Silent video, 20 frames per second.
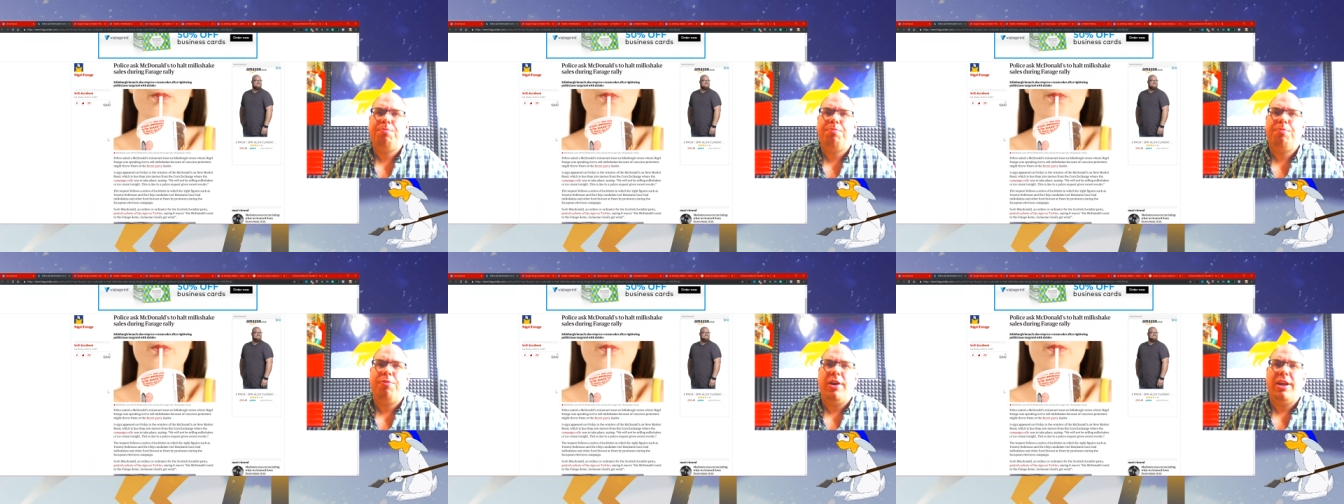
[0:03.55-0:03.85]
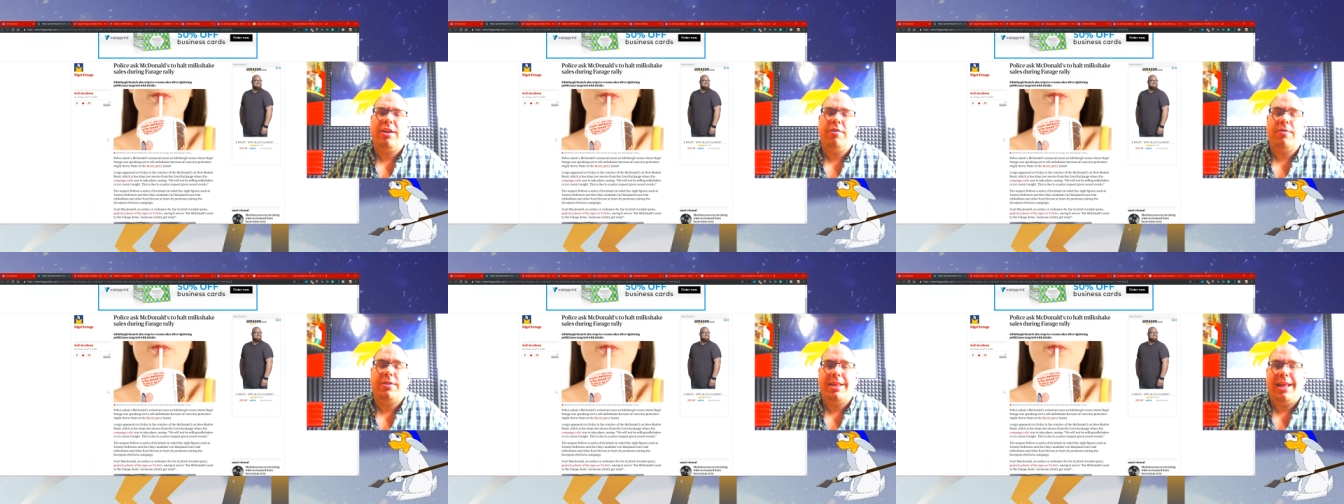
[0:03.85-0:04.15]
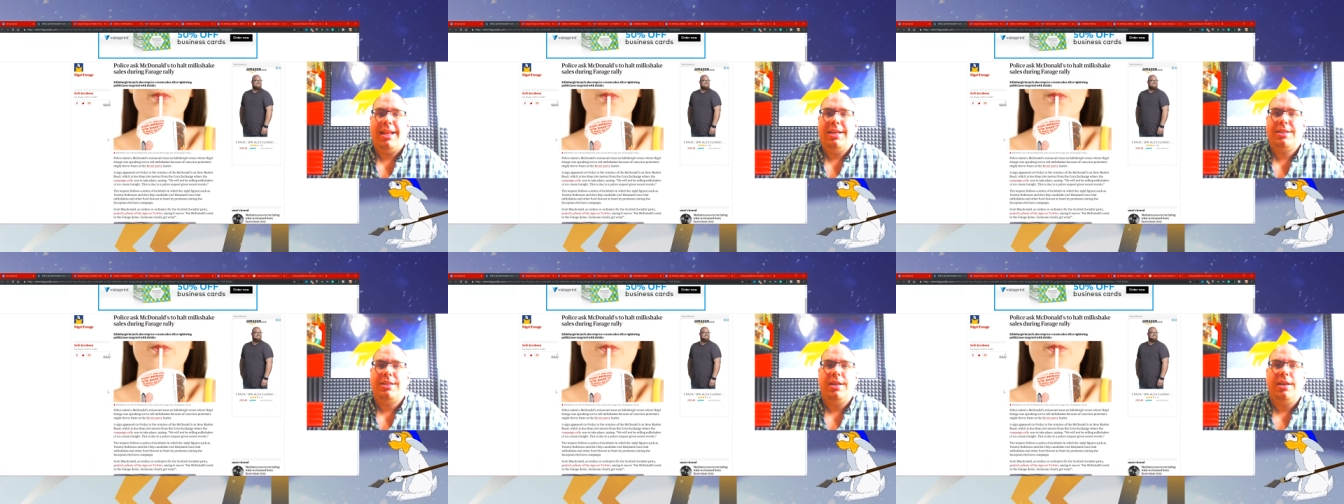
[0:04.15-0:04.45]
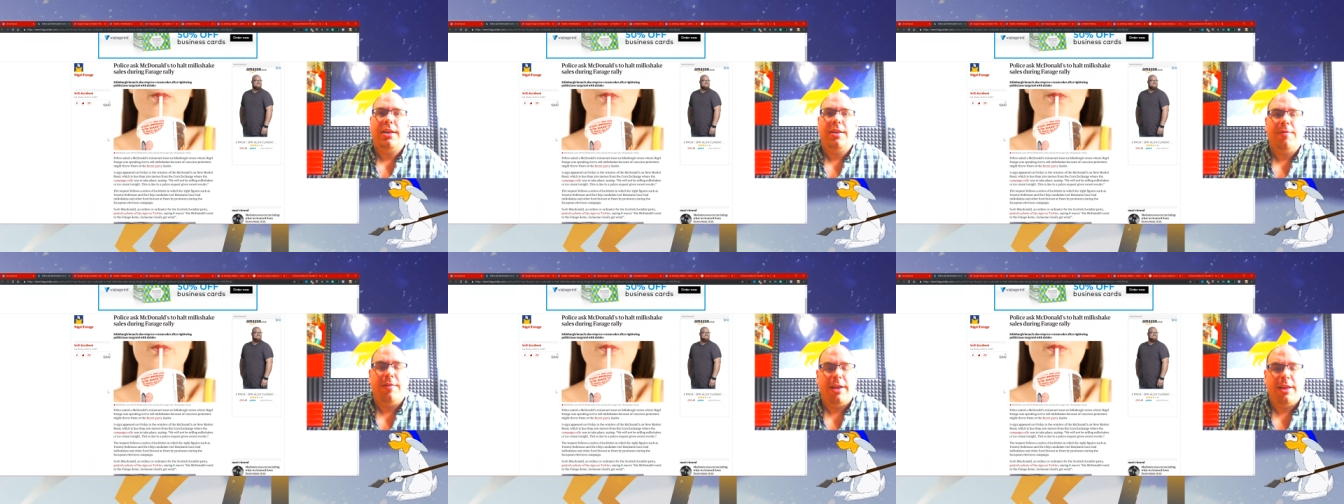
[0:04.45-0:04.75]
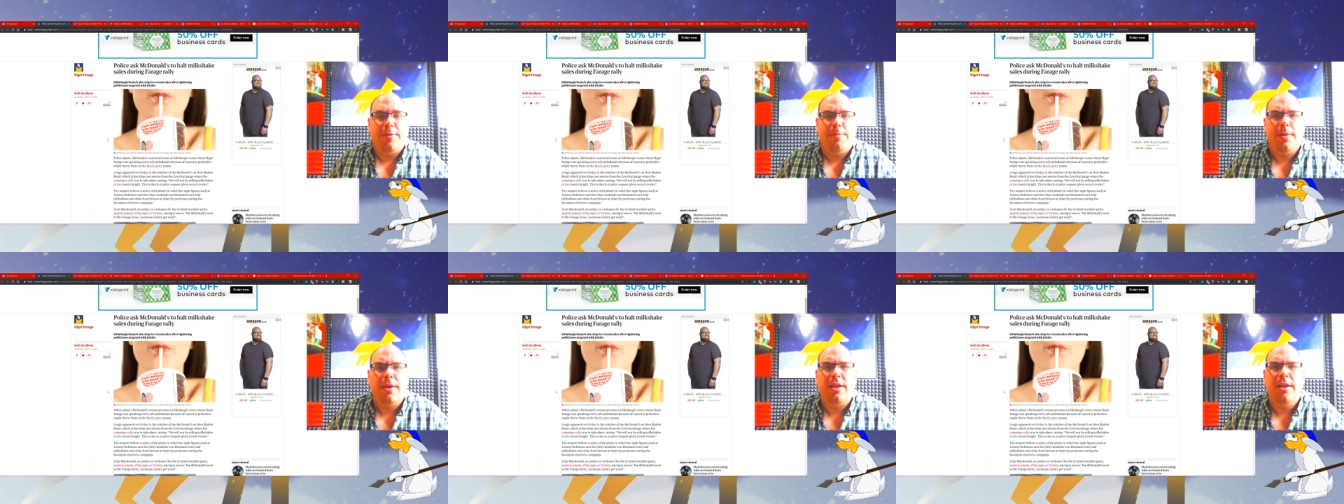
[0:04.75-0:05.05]
bring your attention to
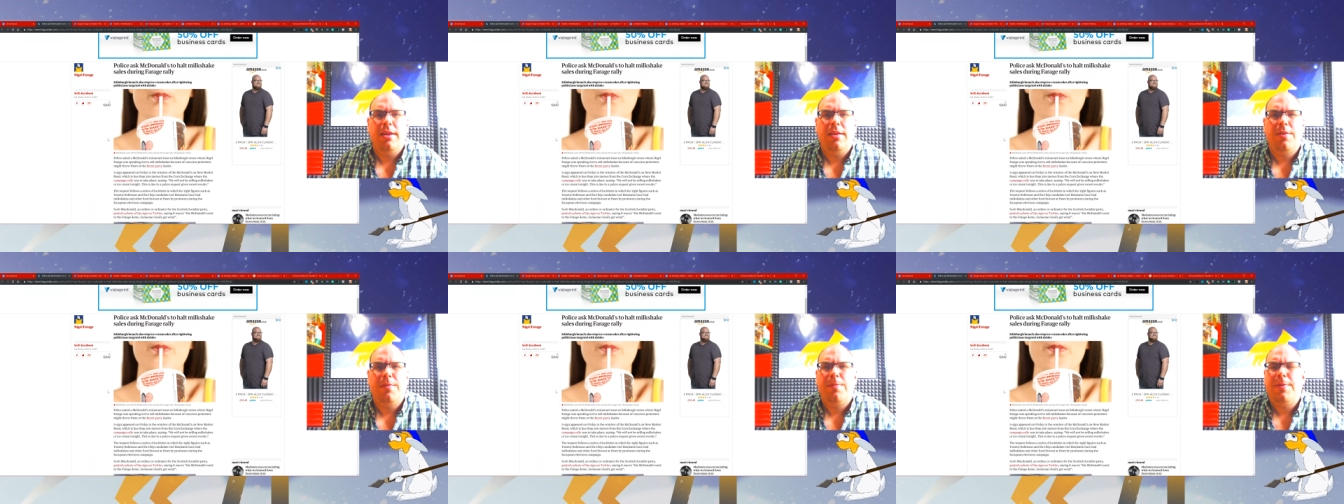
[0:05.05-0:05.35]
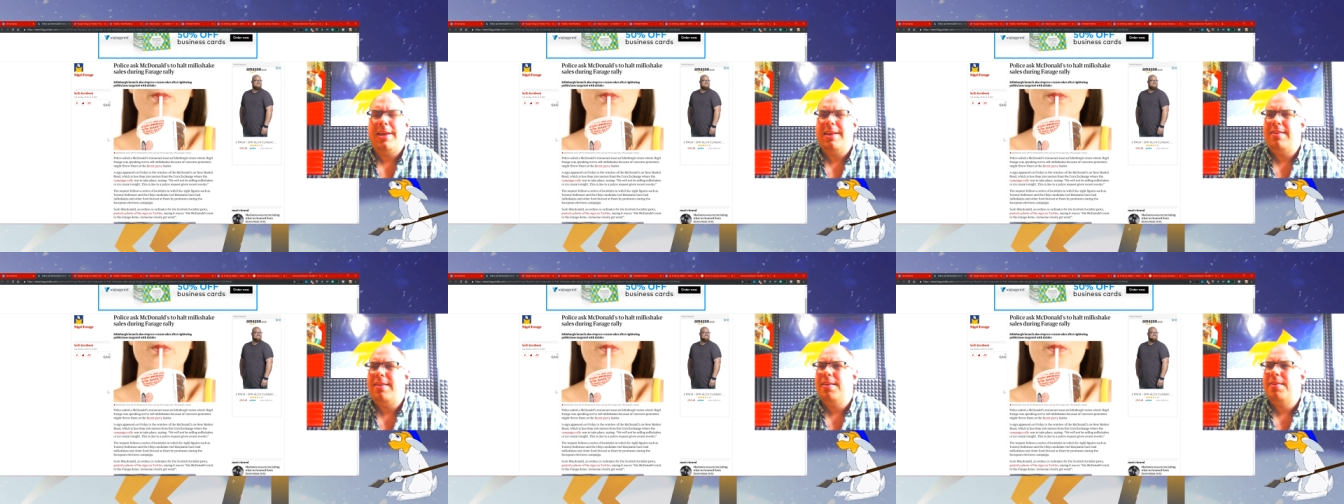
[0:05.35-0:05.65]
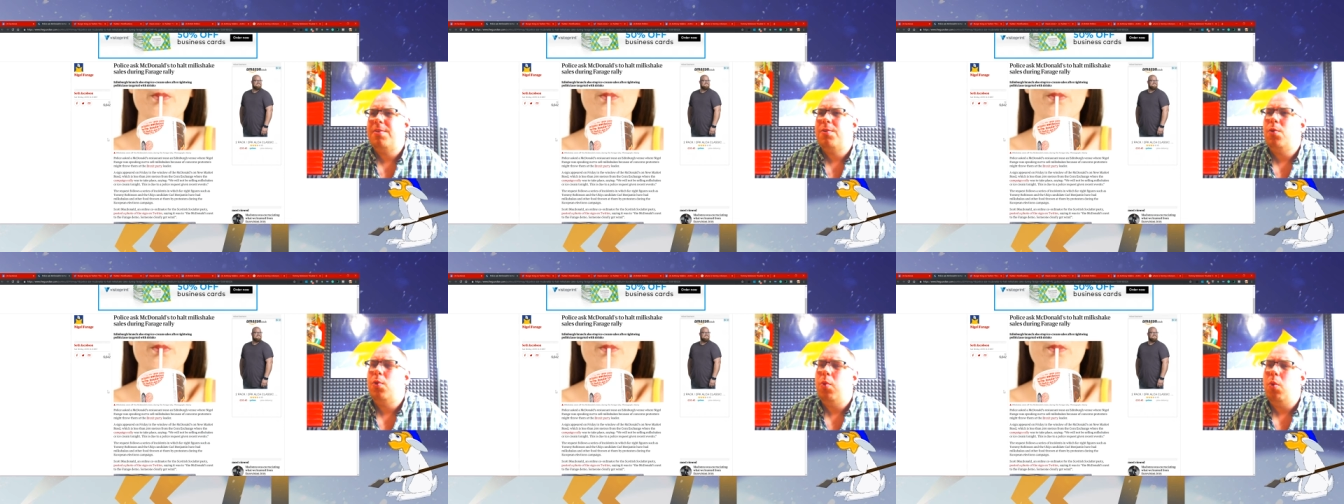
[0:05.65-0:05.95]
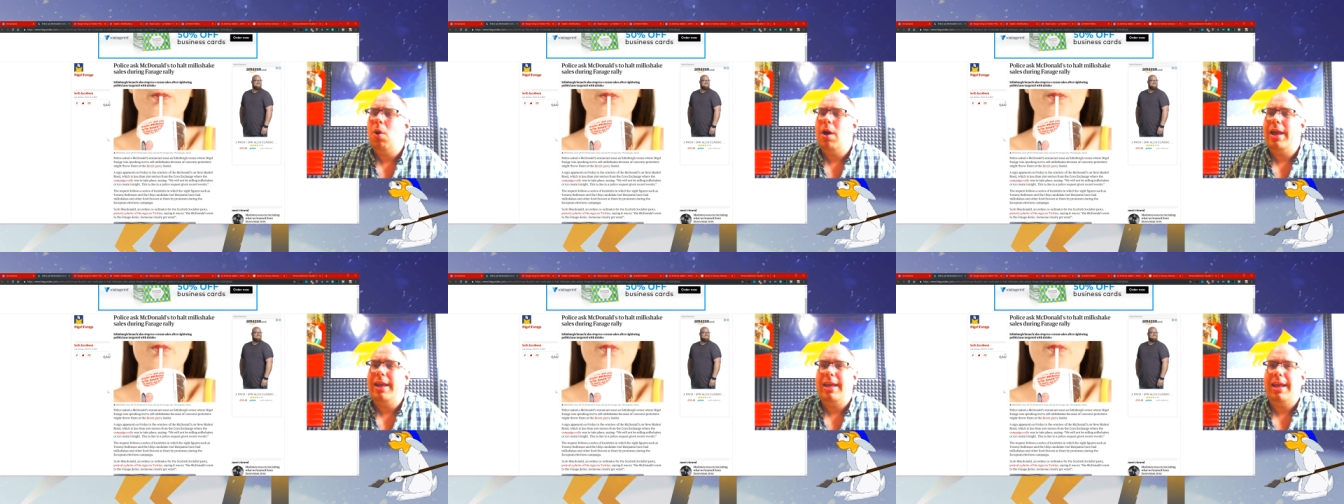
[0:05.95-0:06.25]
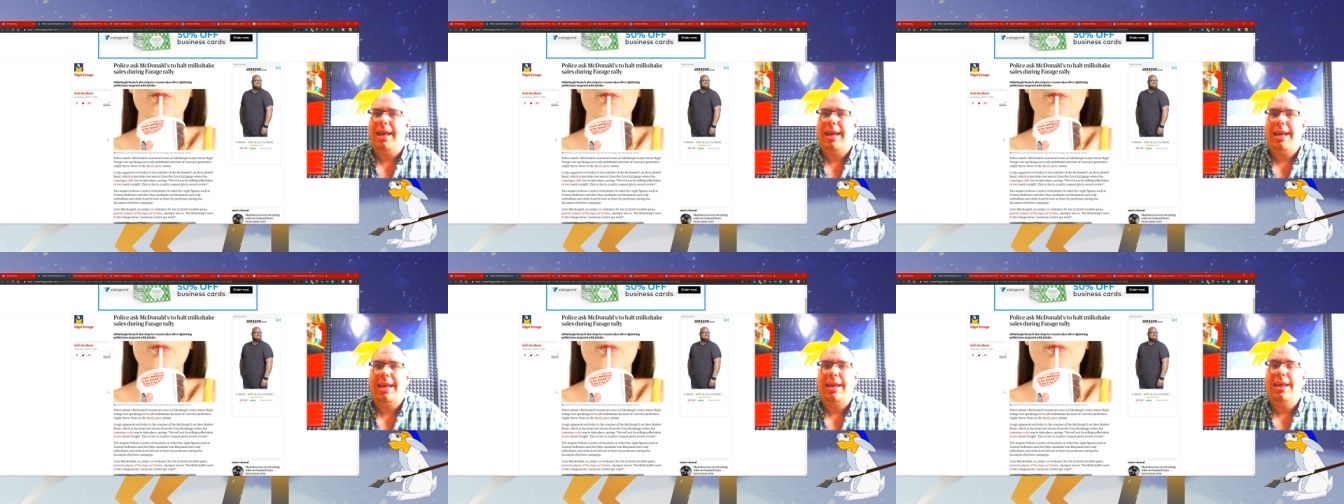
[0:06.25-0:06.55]
this because this is quite
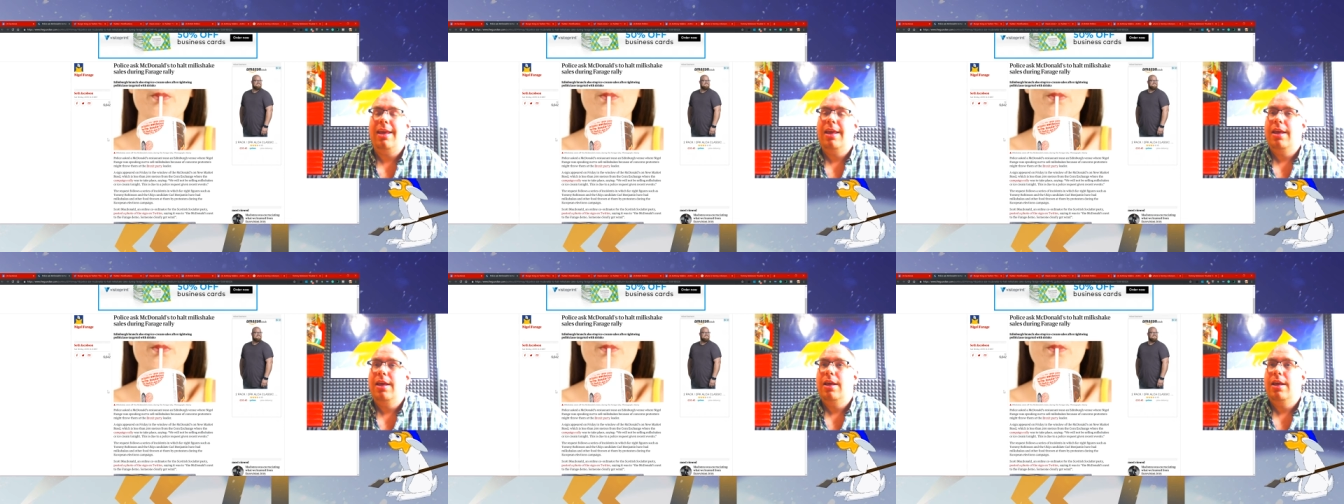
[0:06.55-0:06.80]
a